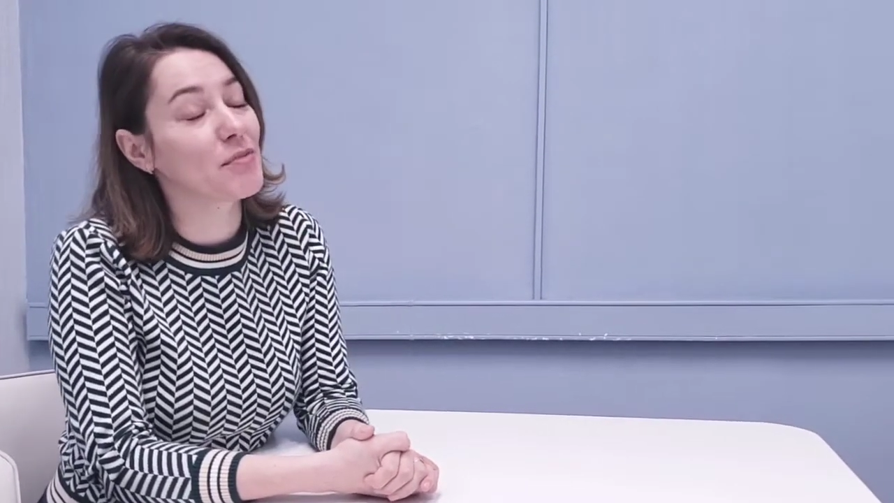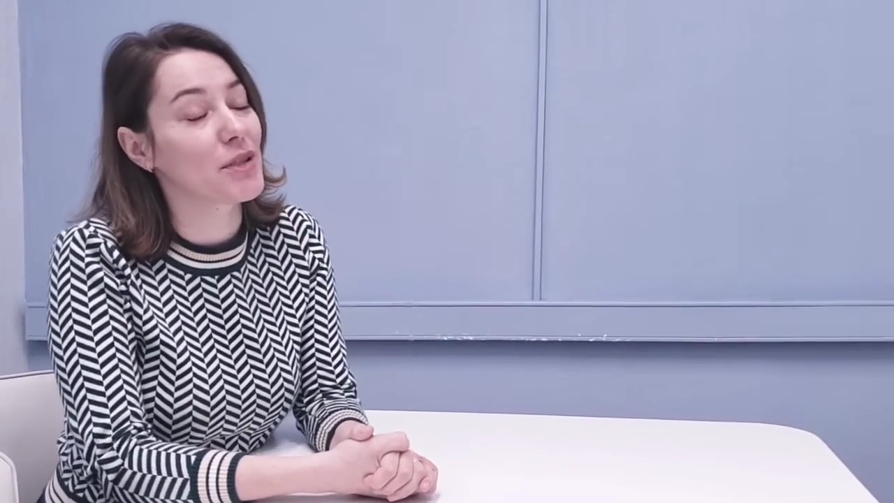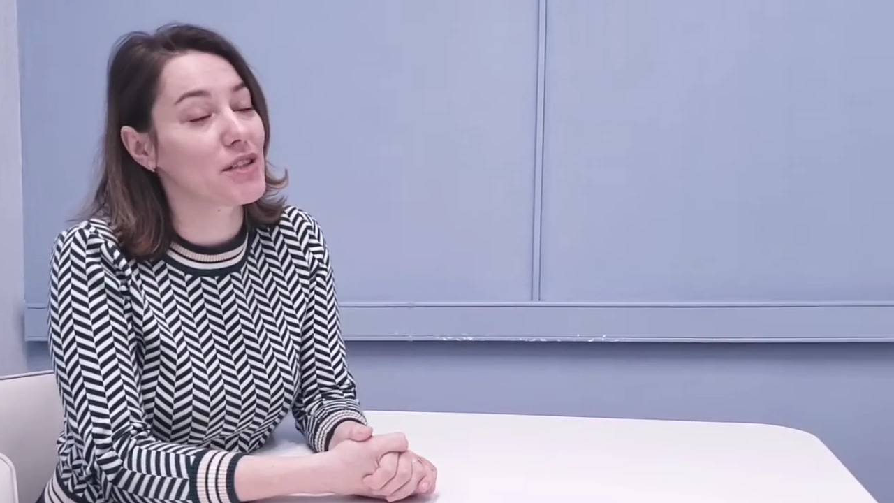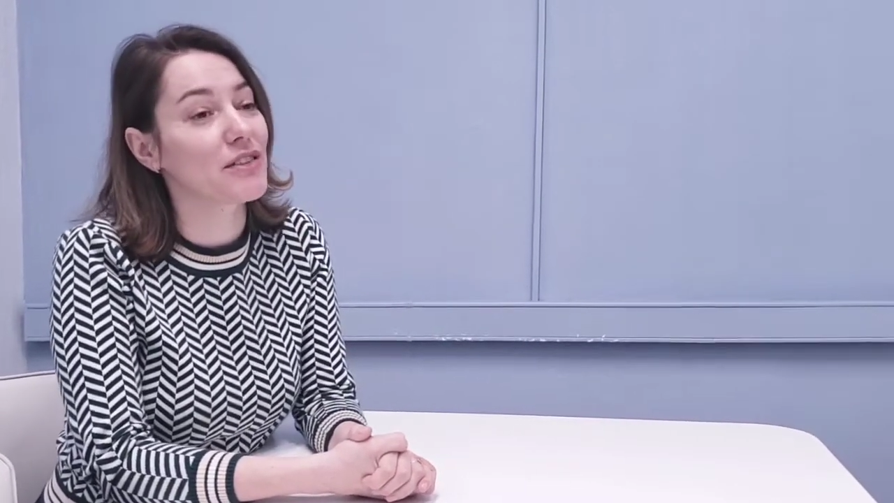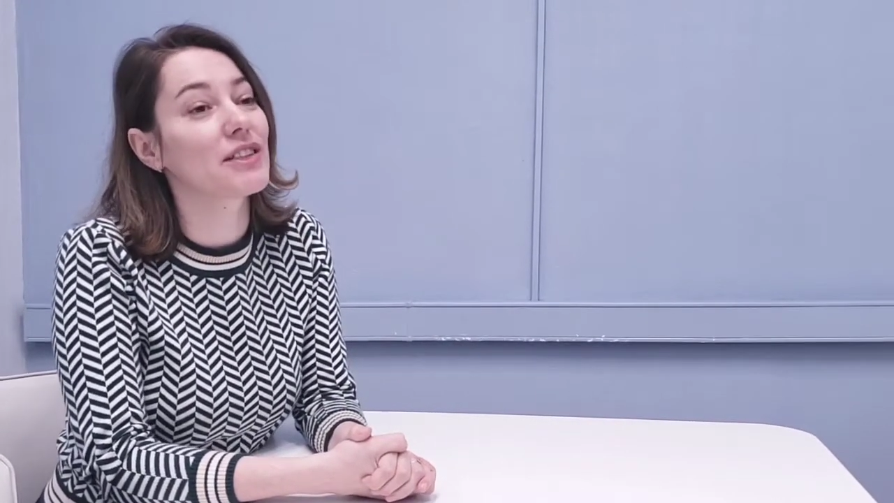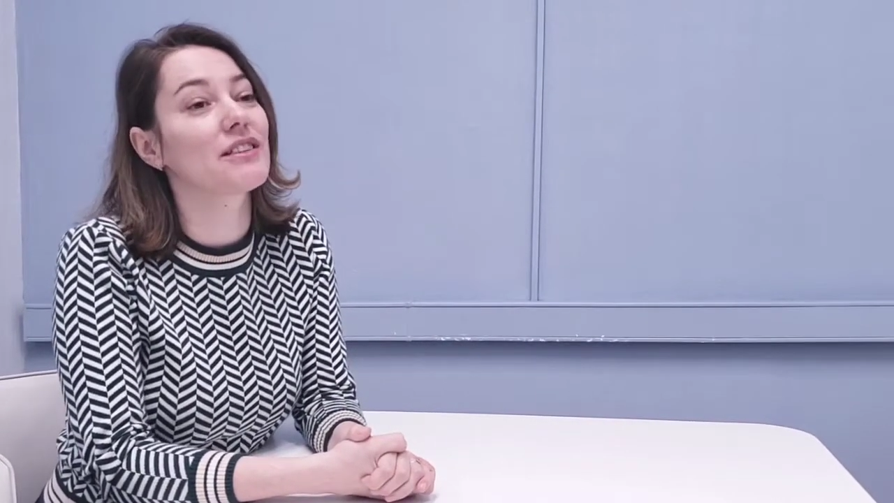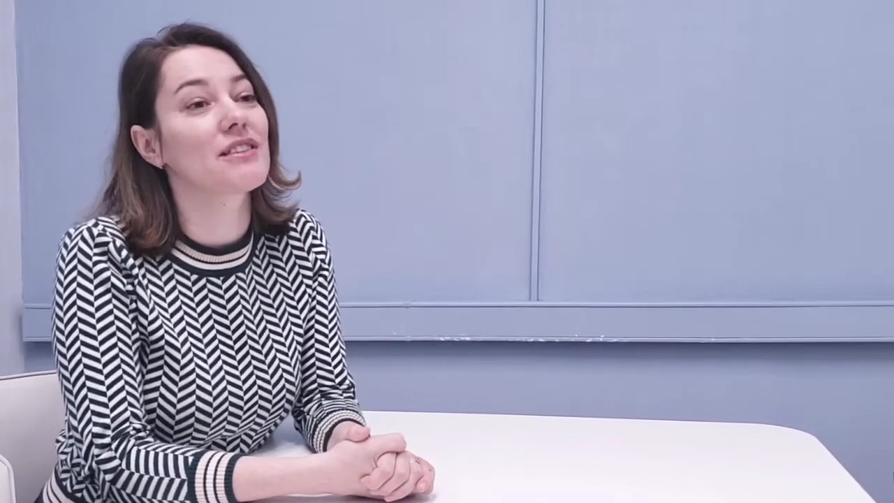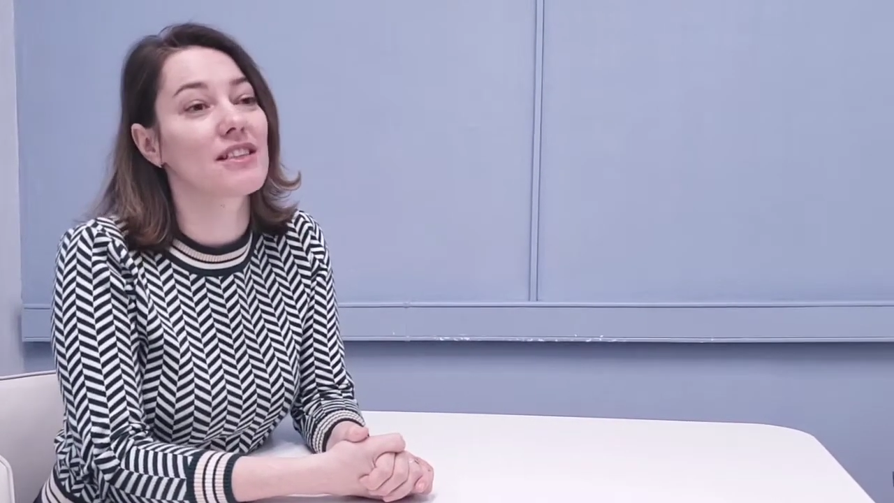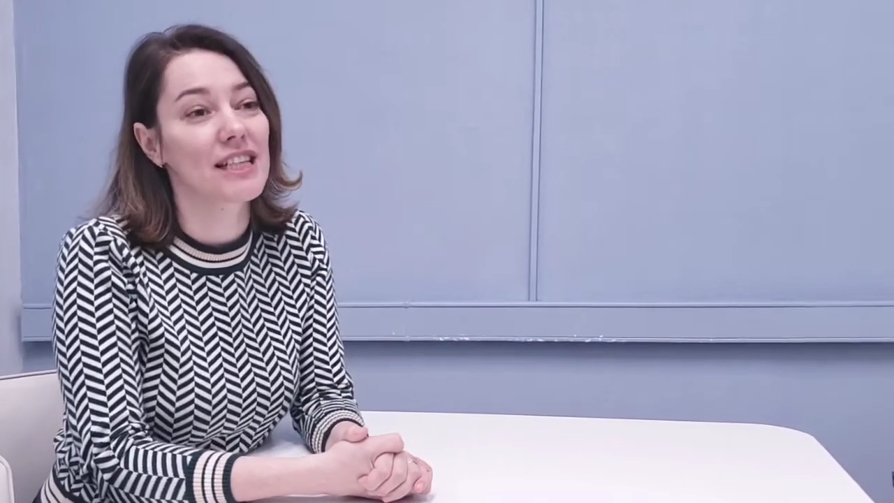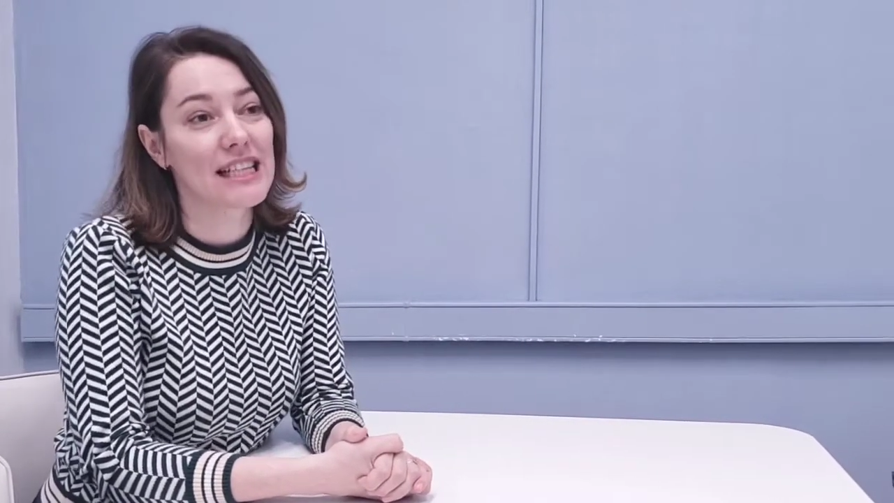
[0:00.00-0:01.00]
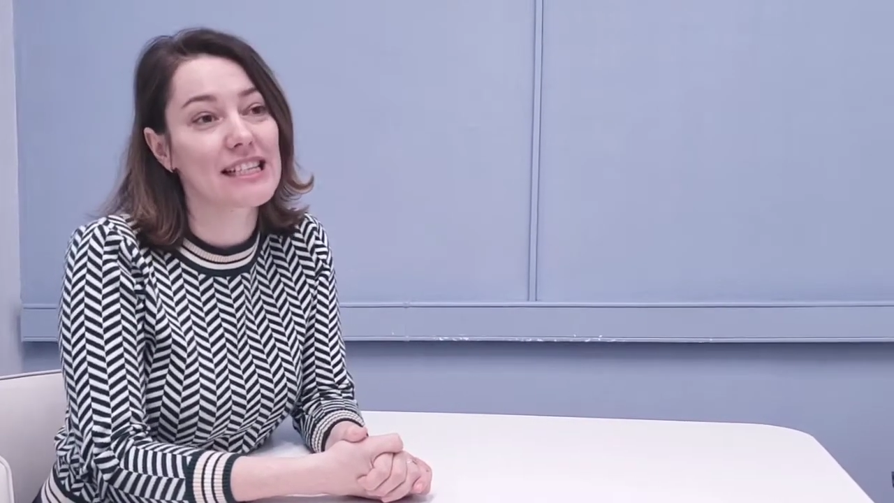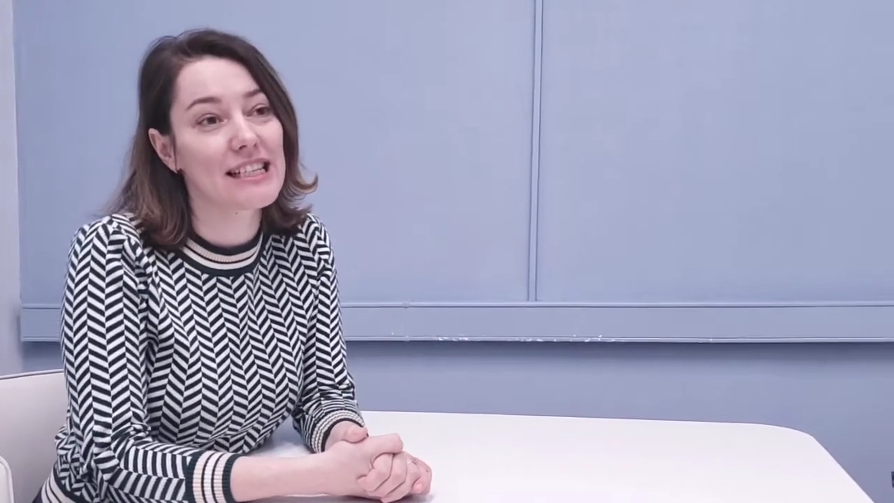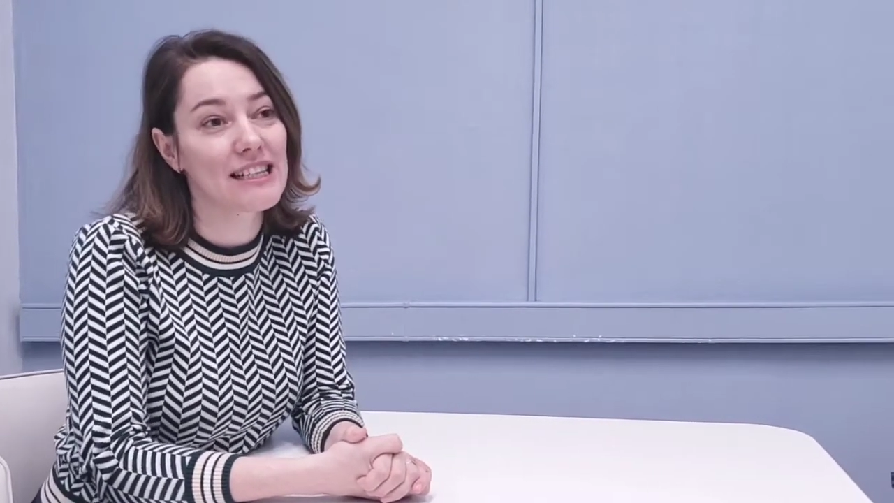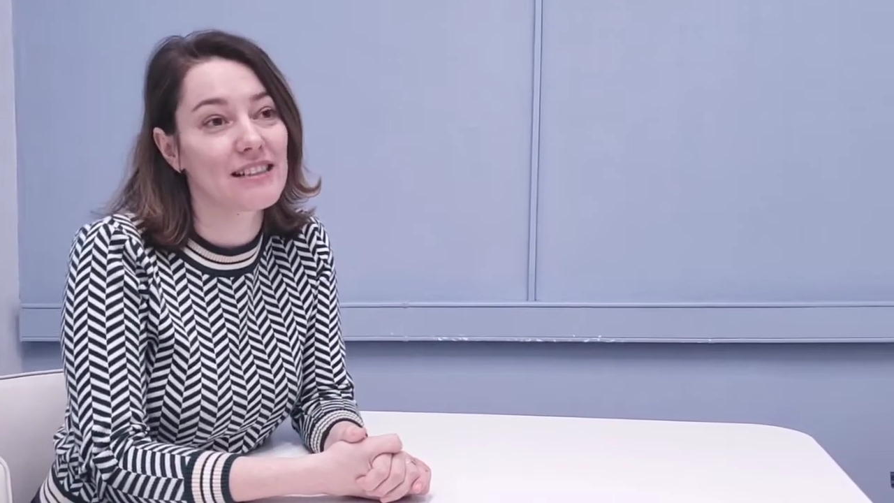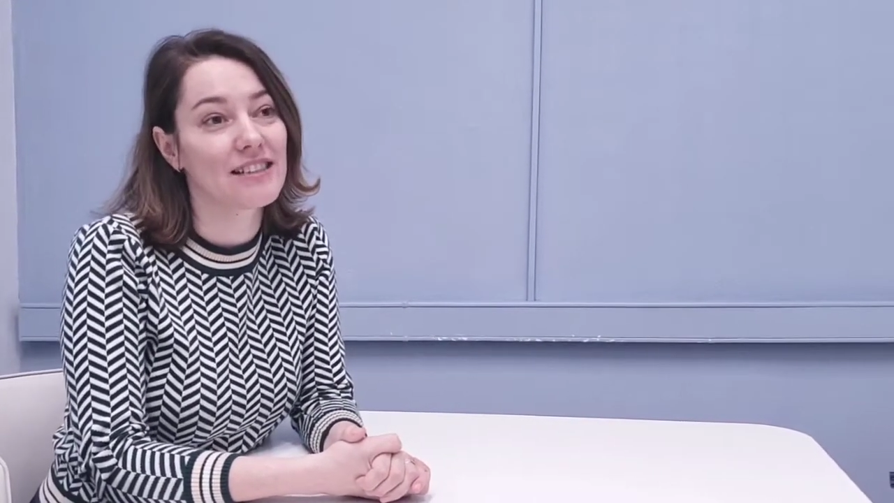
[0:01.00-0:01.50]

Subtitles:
materials easy,